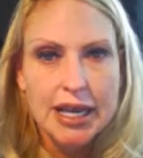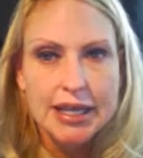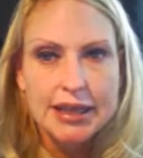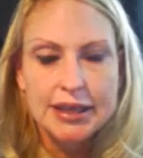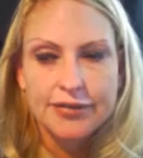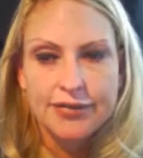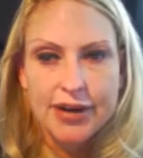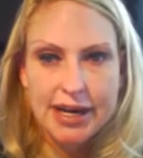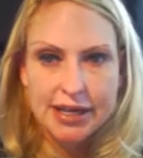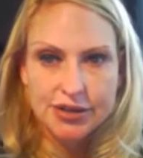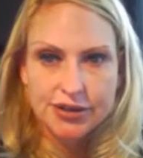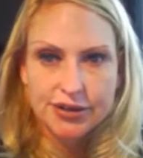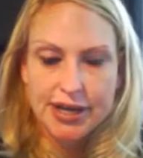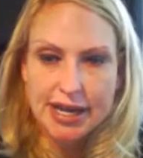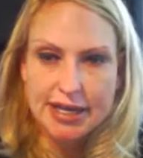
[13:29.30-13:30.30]
The financial
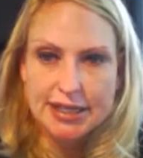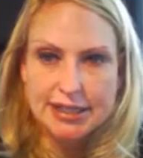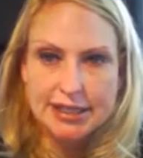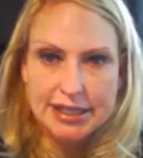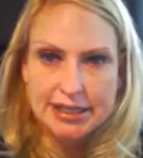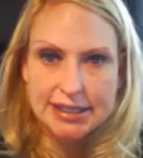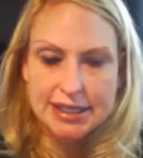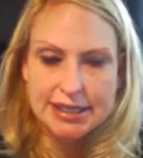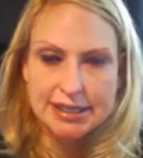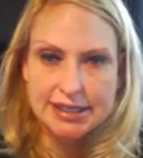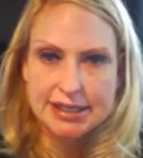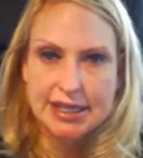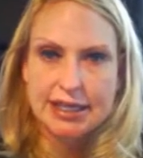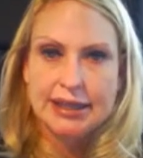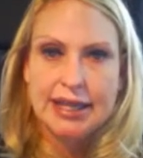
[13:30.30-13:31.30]
analysis is
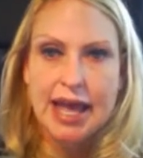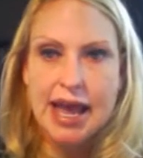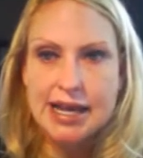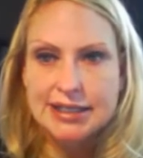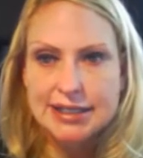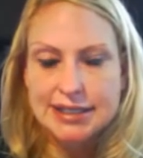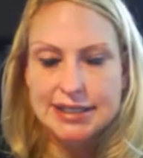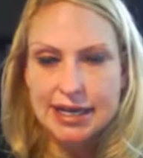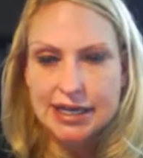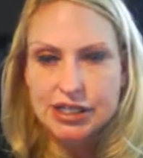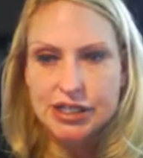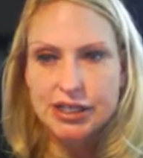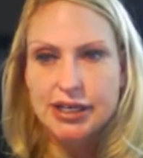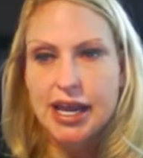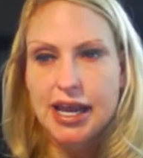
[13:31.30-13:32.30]
the last
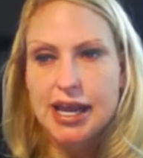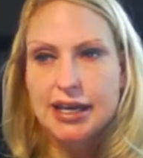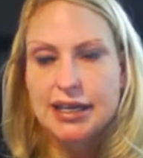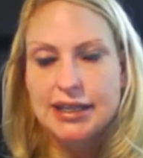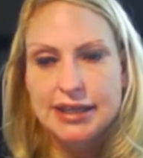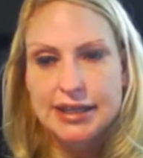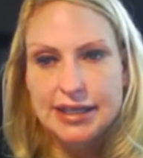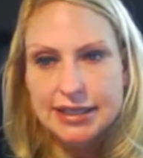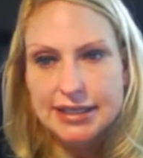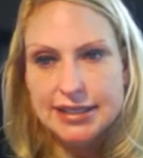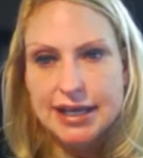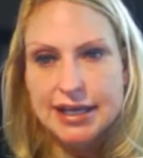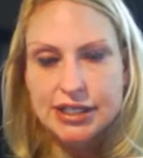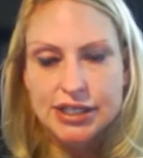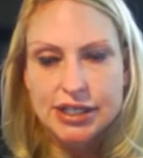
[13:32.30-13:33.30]
section, and in this
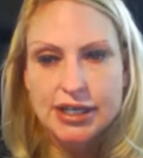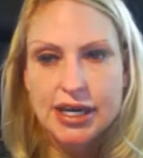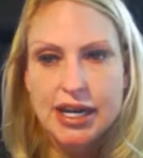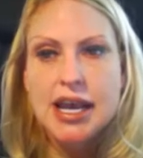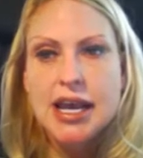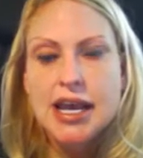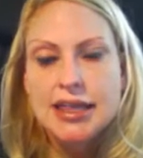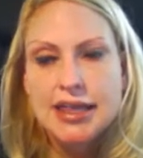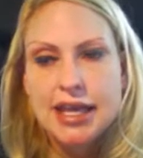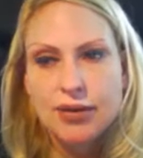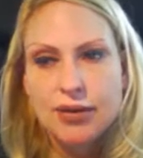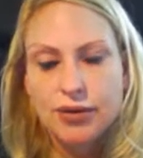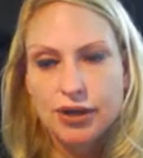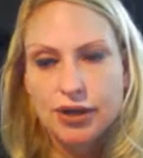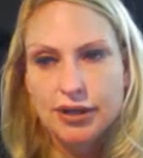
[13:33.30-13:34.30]
section, they
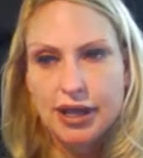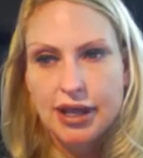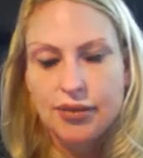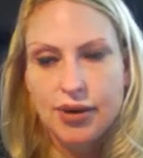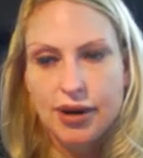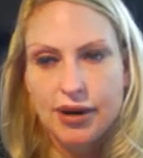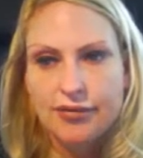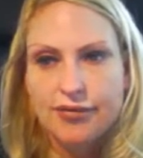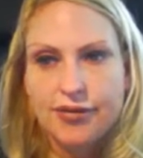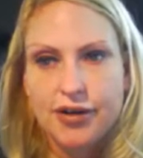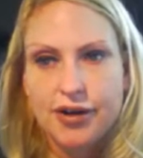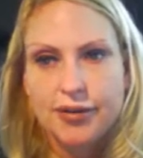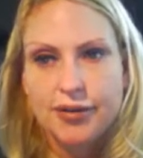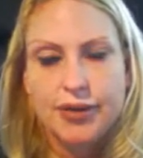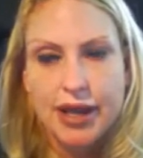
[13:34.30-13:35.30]

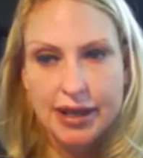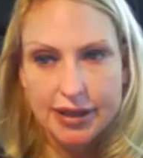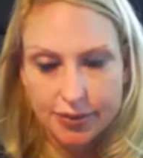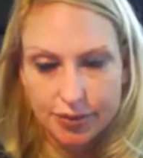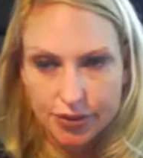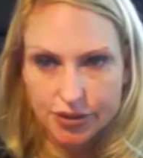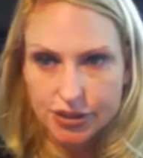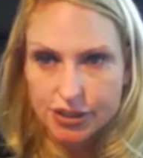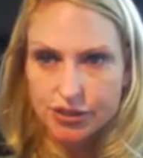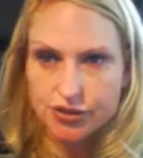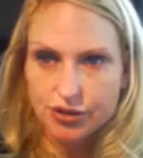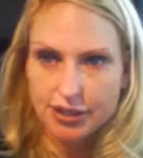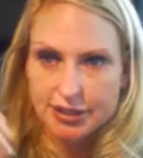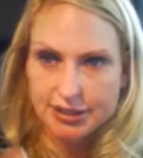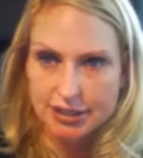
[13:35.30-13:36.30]
had the person
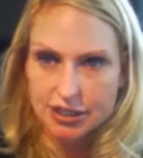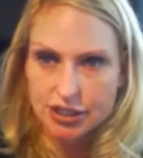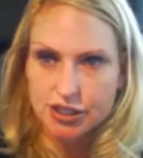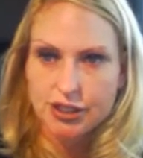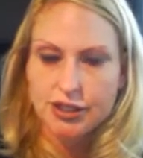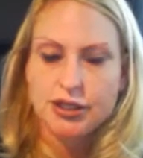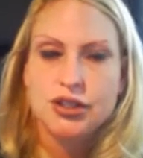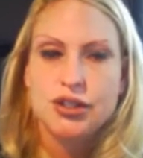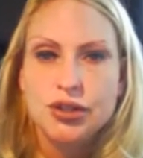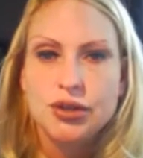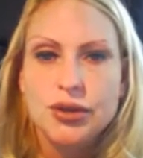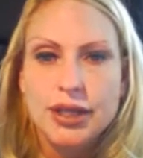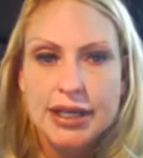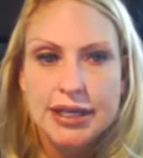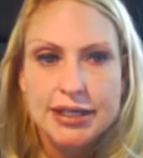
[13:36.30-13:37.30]
transition to
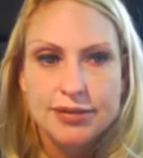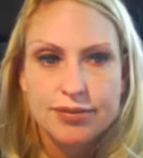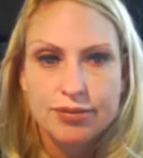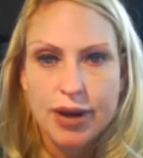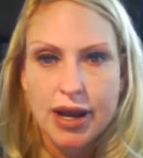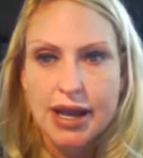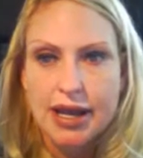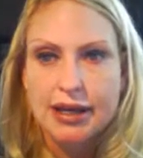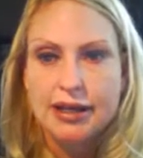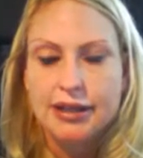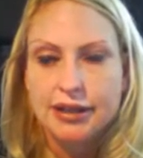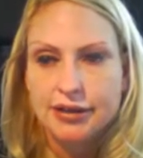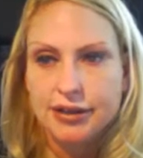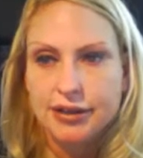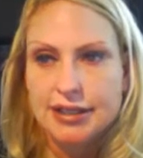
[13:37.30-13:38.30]
this by
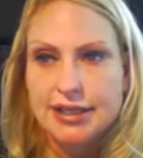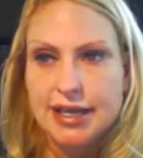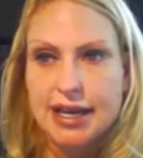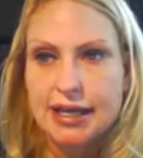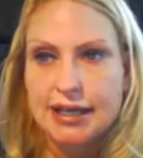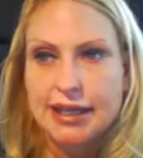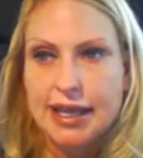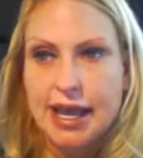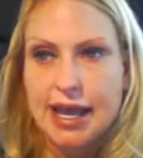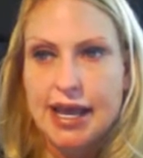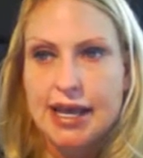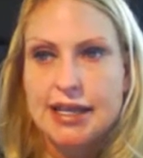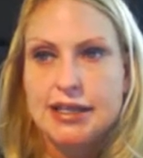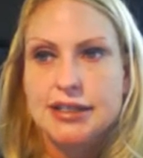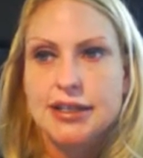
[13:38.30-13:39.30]
clearly saying at the
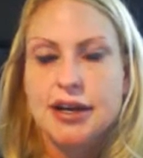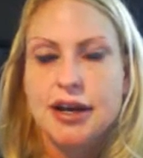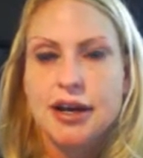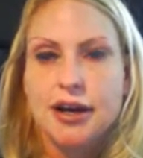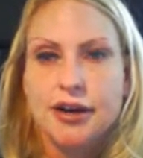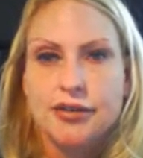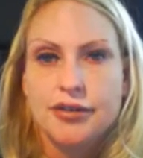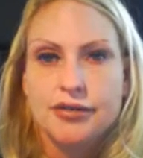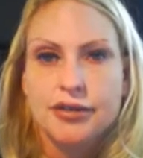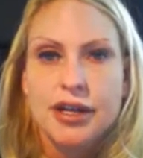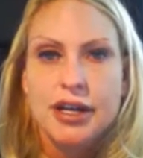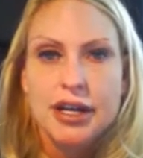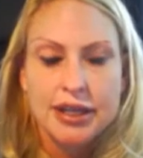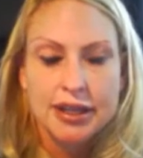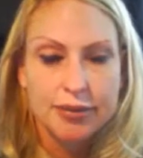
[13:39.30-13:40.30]
end of
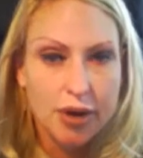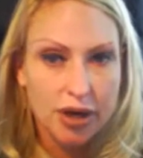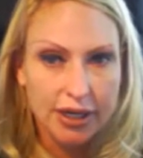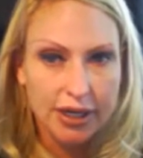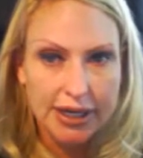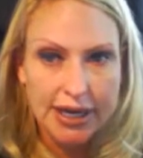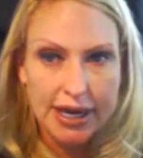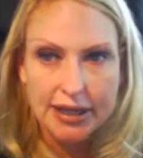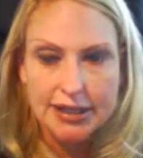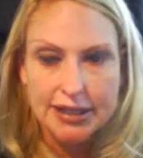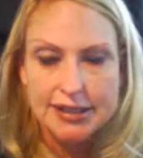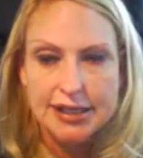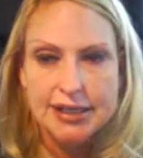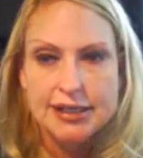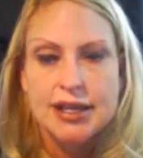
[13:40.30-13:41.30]
the market
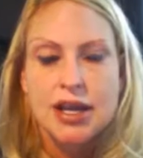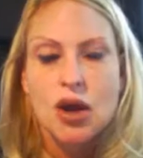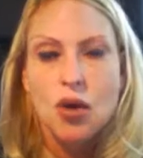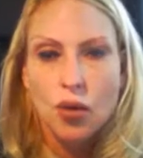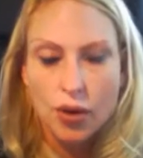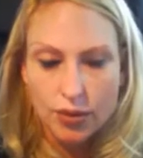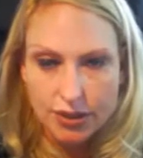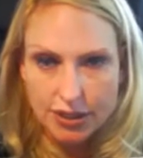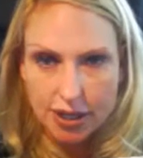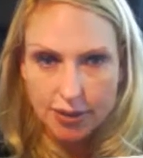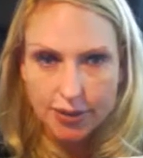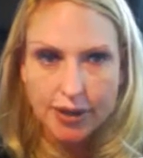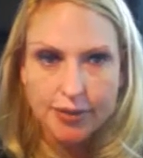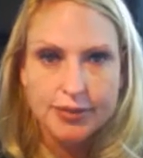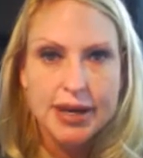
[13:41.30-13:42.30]
analysis what was
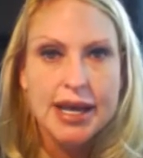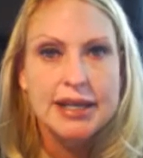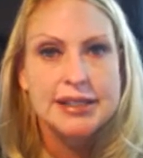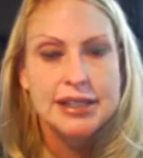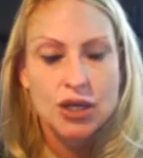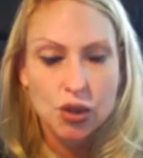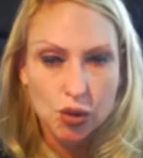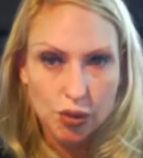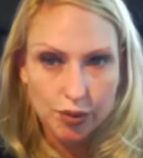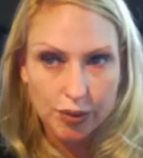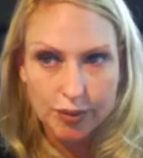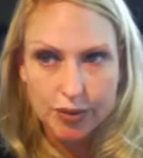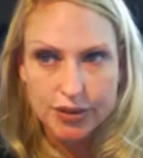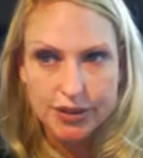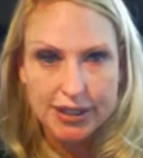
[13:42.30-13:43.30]
coming up next and who would be
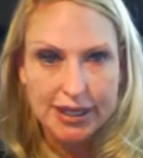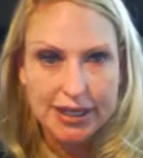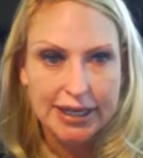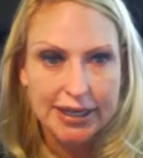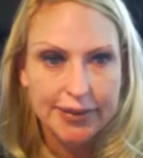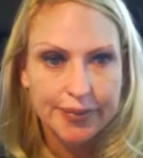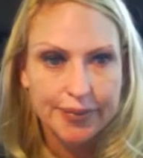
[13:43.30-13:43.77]
presenting it.